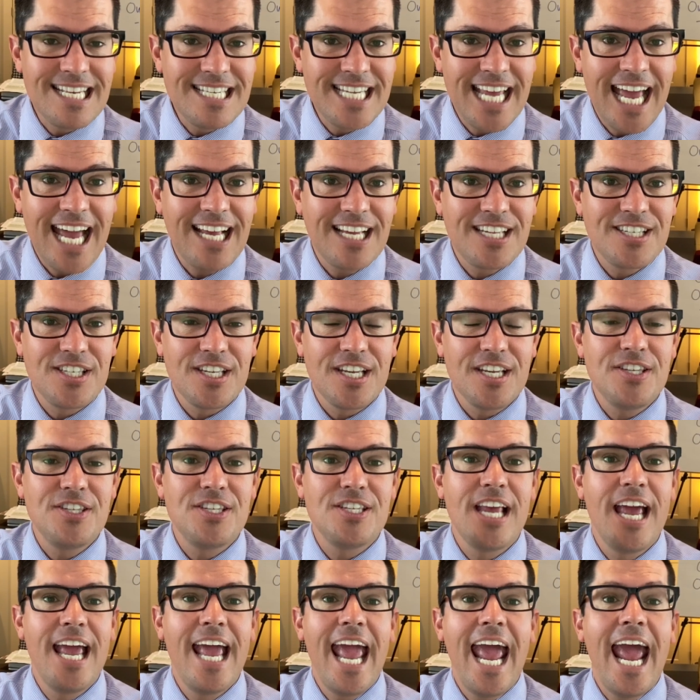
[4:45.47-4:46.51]
Texas
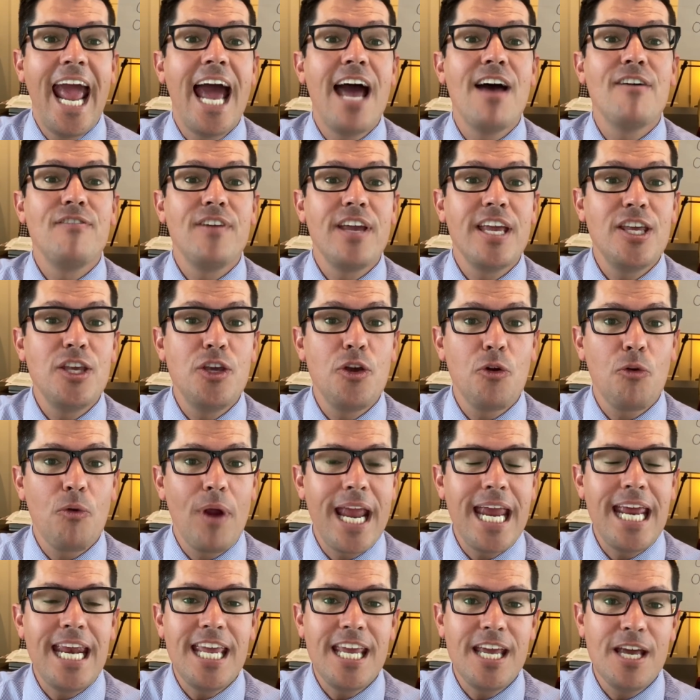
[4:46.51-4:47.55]
having
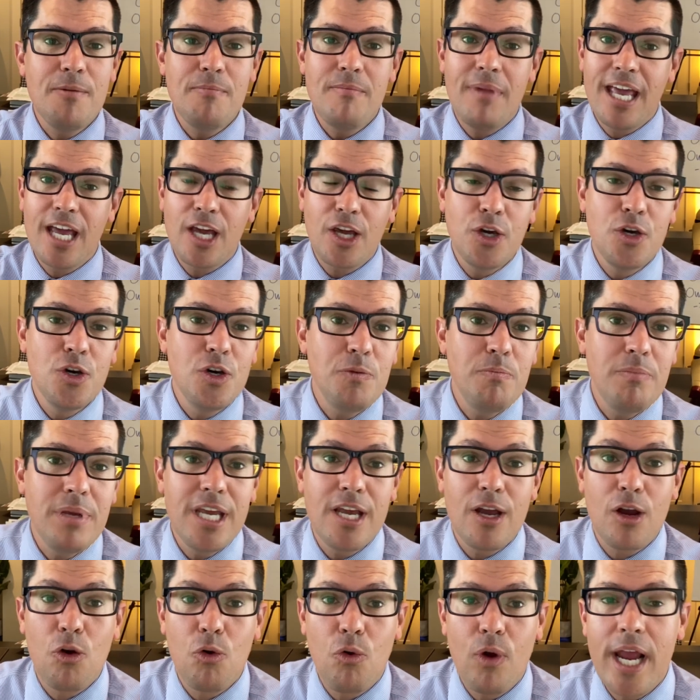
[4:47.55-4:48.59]
uranium, it could be
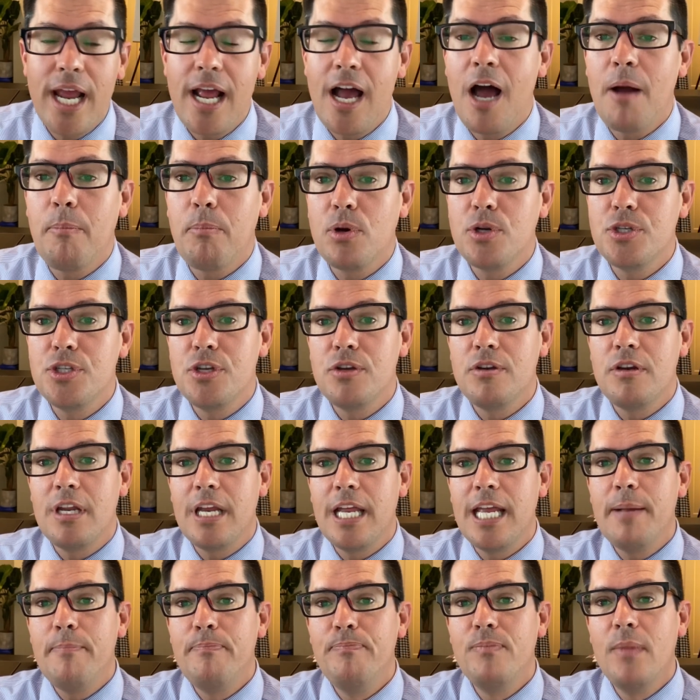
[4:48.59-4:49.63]
a great
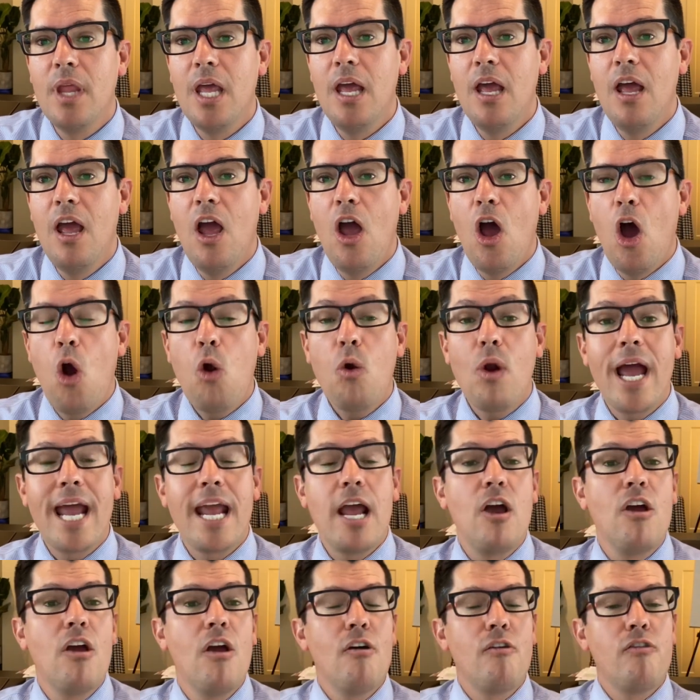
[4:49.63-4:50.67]
opportunity. All
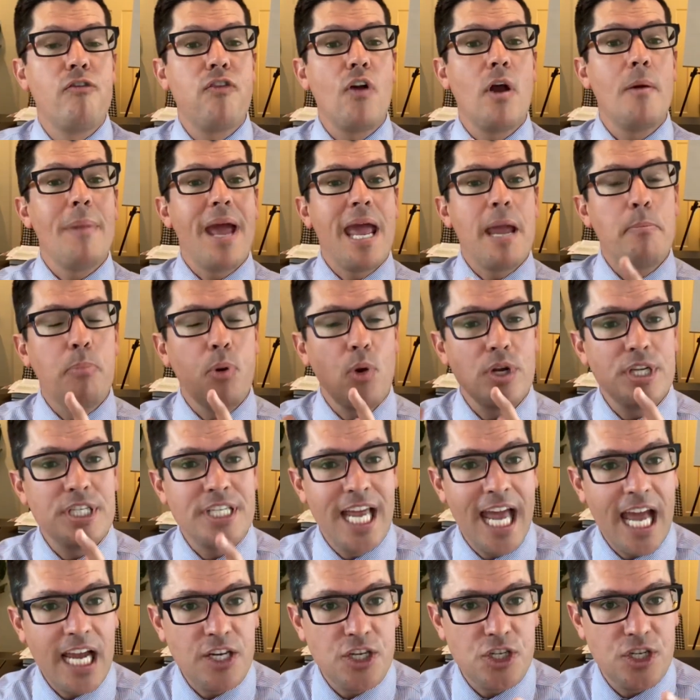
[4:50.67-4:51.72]
right, from a
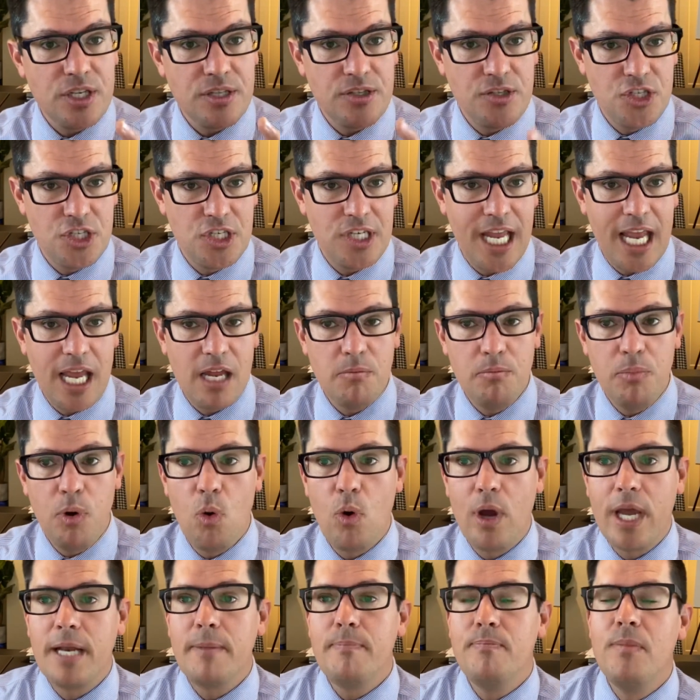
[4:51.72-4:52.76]
protection
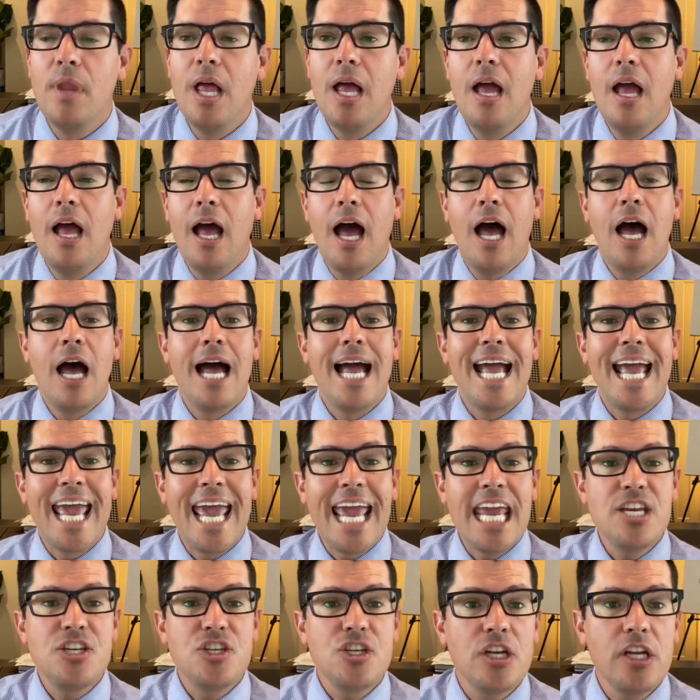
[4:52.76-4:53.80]
standpoint, uh,
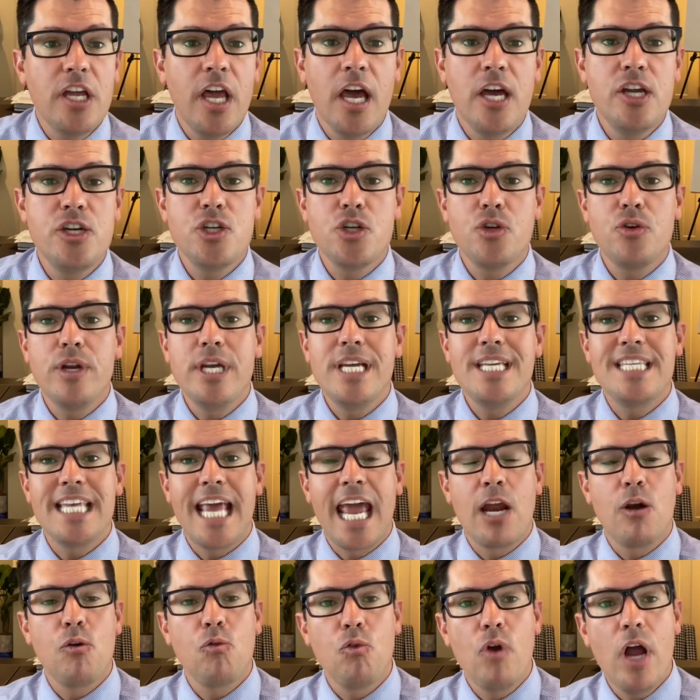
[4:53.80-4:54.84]
Asian countries
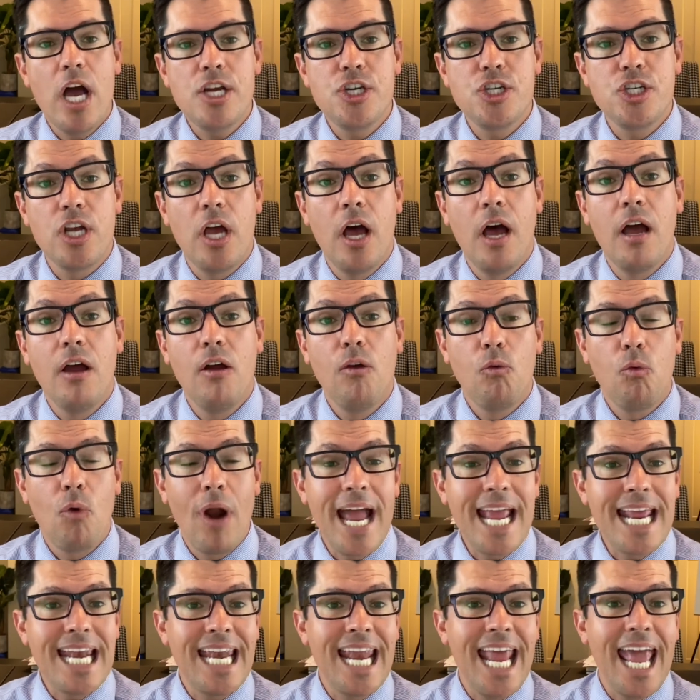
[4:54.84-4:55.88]
and Russia
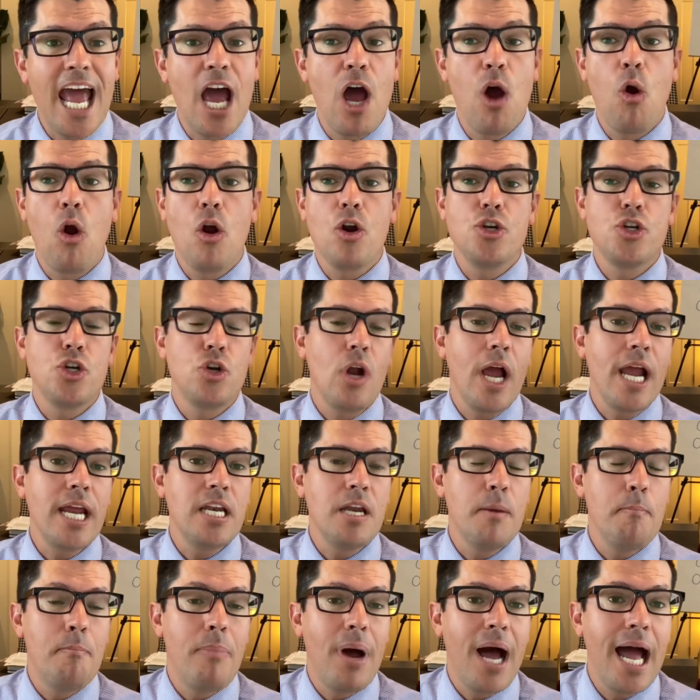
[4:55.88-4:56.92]
right now are trying to
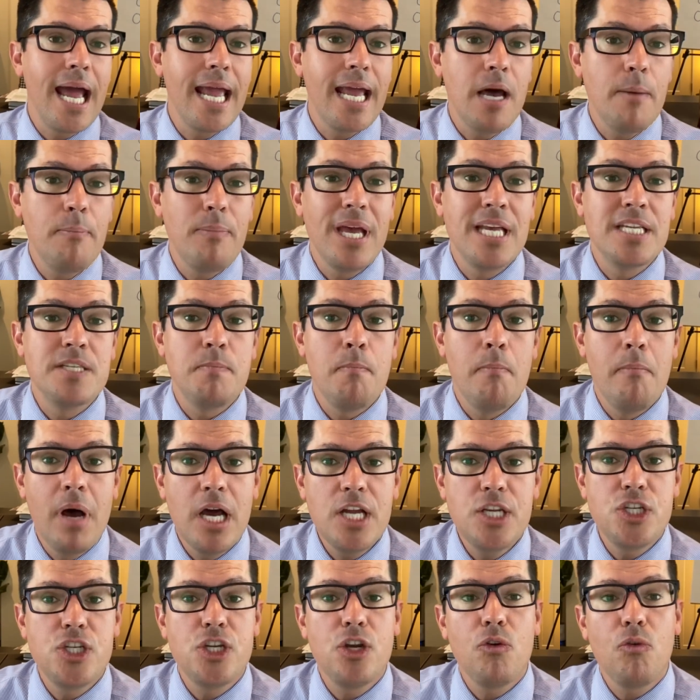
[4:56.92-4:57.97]
buy up as
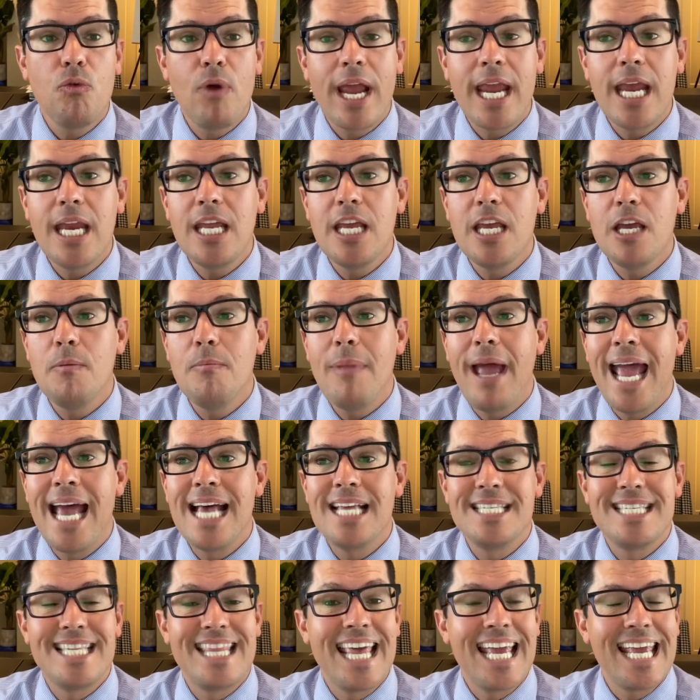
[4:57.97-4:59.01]
much uranium
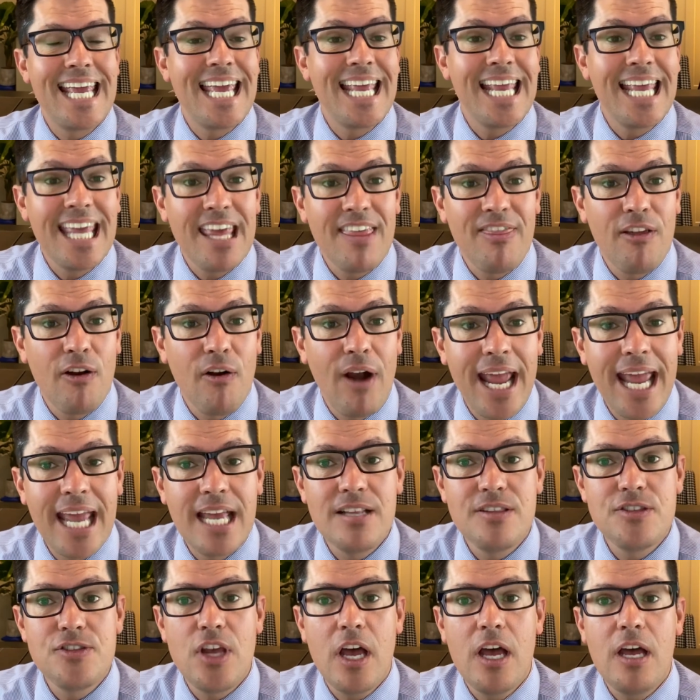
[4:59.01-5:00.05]
as they can get their
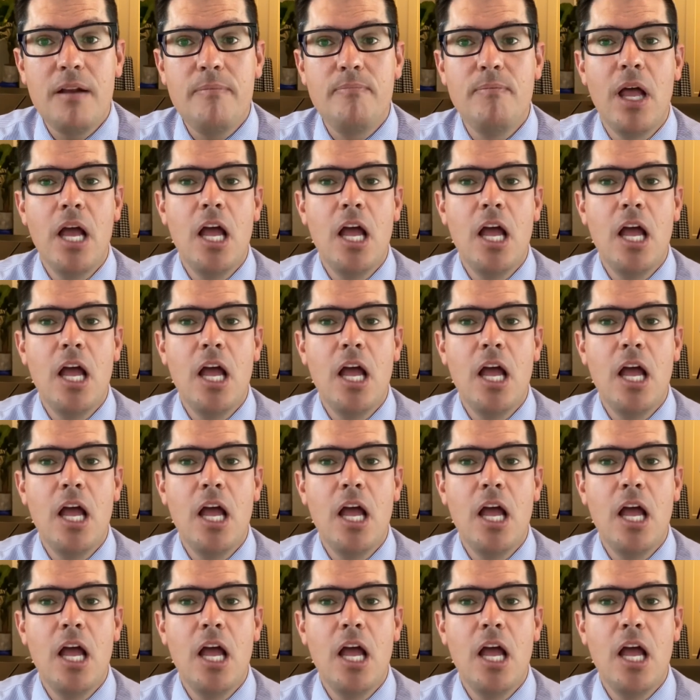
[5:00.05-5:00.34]
hands on.